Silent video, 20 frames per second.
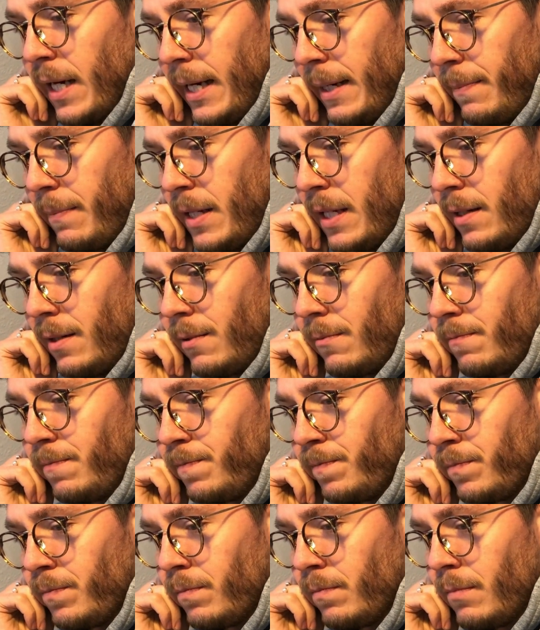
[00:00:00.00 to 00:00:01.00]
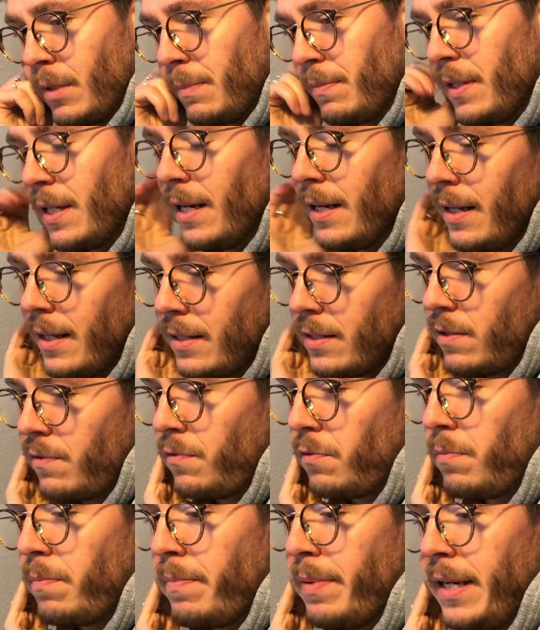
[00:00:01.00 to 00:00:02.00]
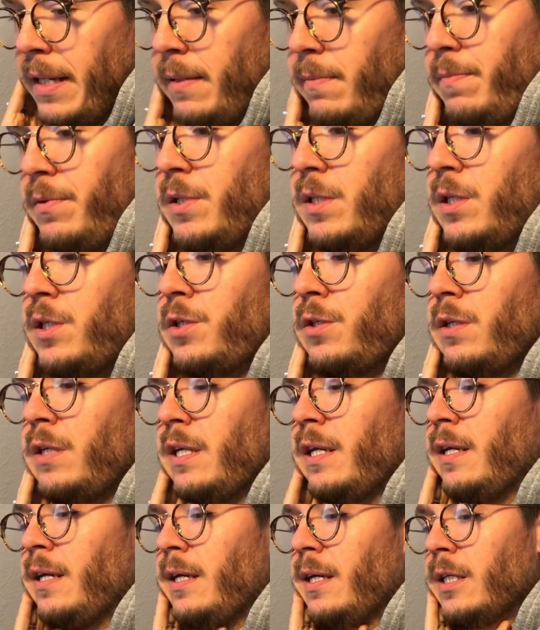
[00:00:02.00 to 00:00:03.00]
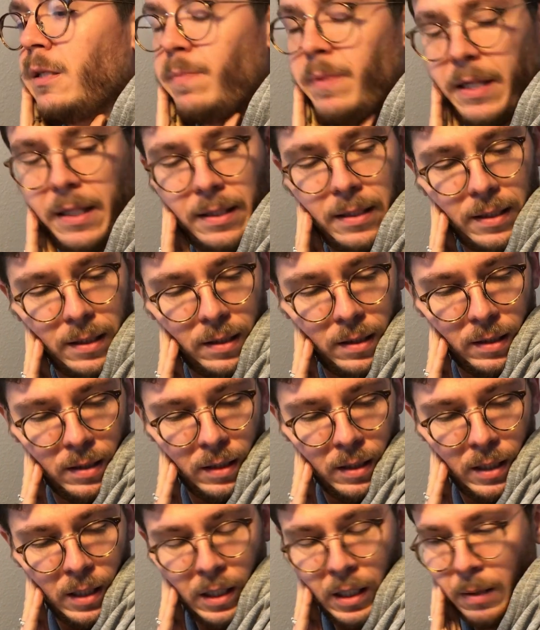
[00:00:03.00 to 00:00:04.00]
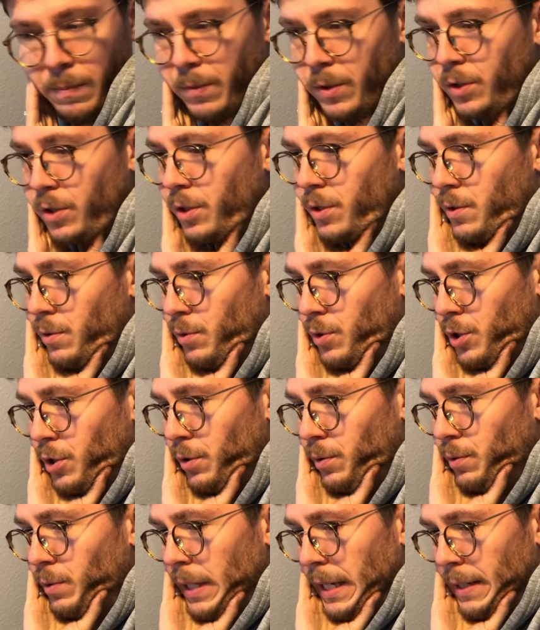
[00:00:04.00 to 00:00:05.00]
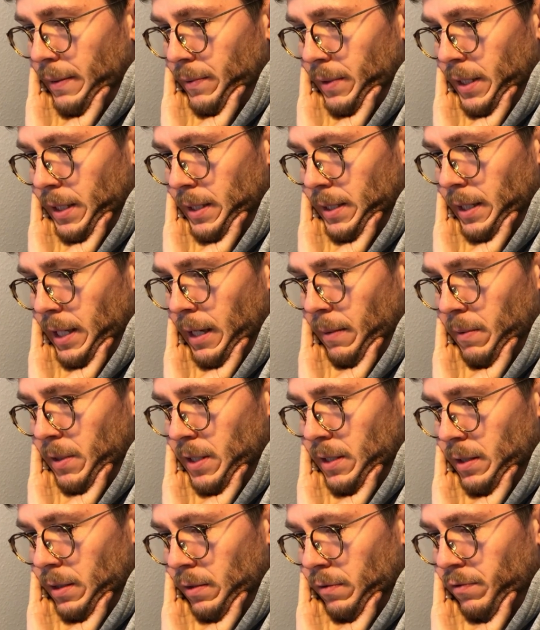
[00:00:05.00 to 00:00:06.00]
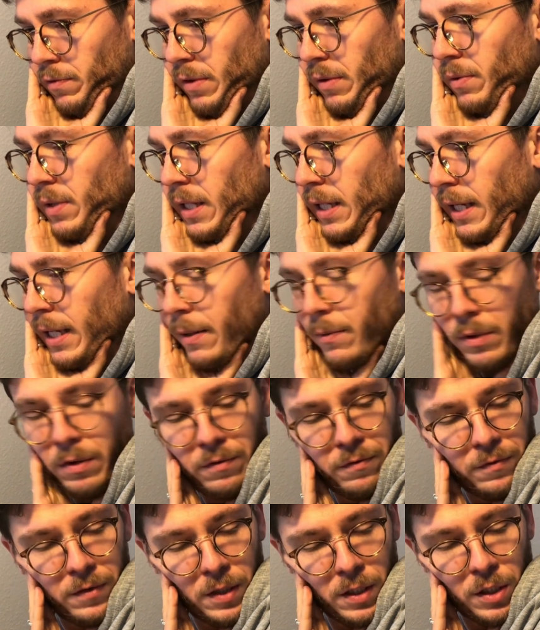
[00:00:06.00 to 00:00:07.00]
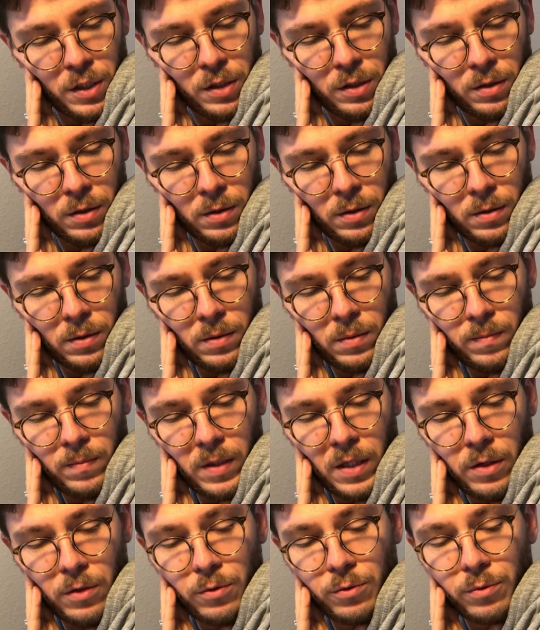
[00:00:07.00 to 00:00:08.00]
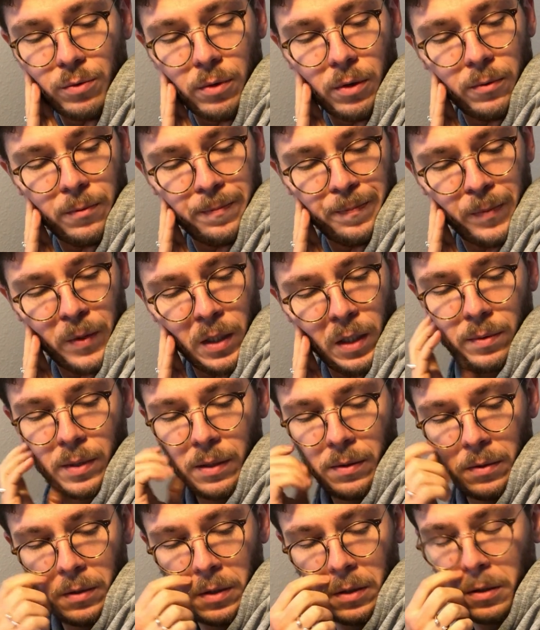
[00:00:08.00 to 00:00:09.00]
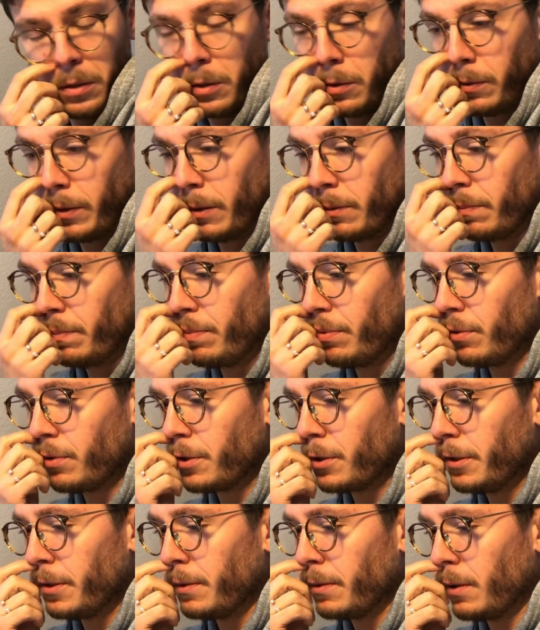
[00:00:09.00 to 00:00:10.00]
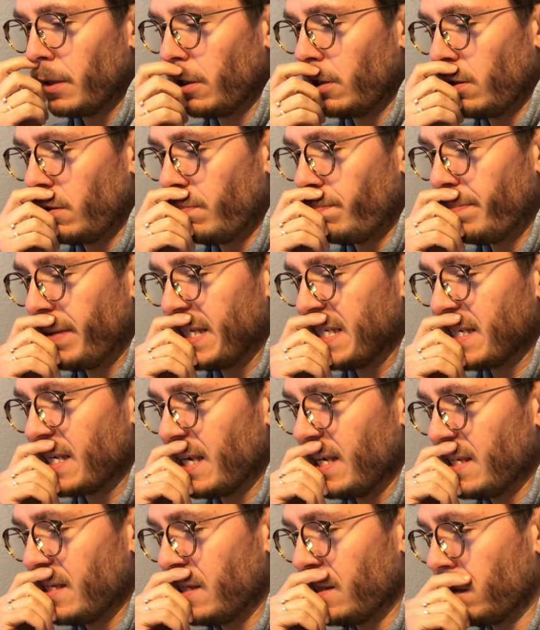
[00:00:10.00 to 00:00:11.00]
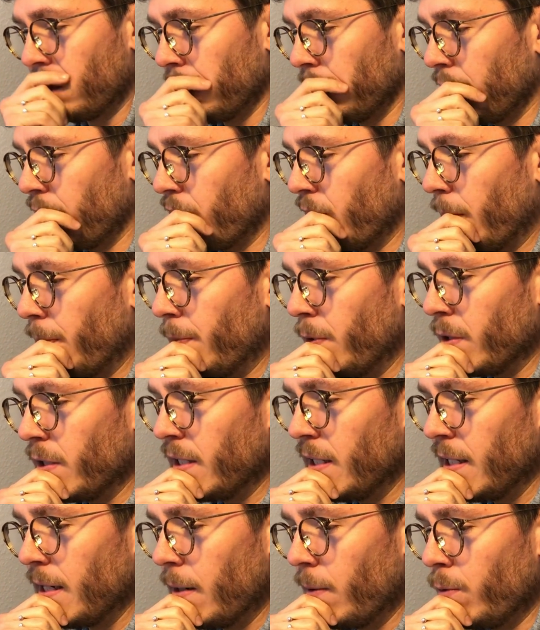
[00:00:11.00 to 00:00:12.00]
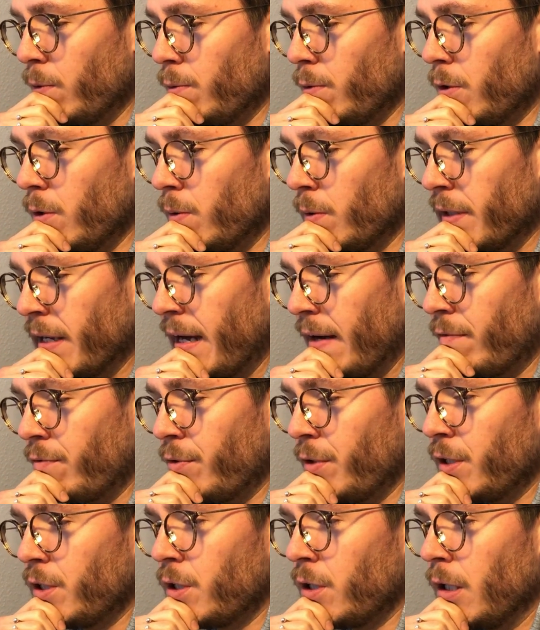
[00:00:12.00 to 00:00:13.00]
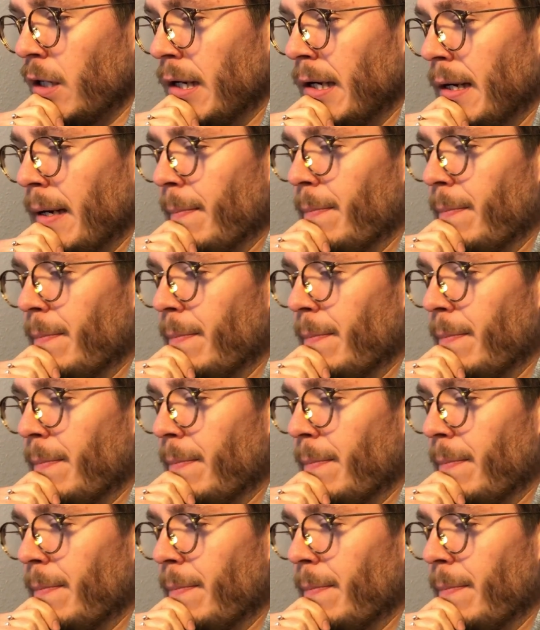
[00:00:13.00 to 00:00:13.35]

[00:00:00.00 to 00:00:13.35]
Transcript: I'm in maybe less of a bad position than I expected. But just to show you how this game is tough, I think I will finish in a in a draw around around four. Uh, best case scenario, if I'm lucky, I would go on average.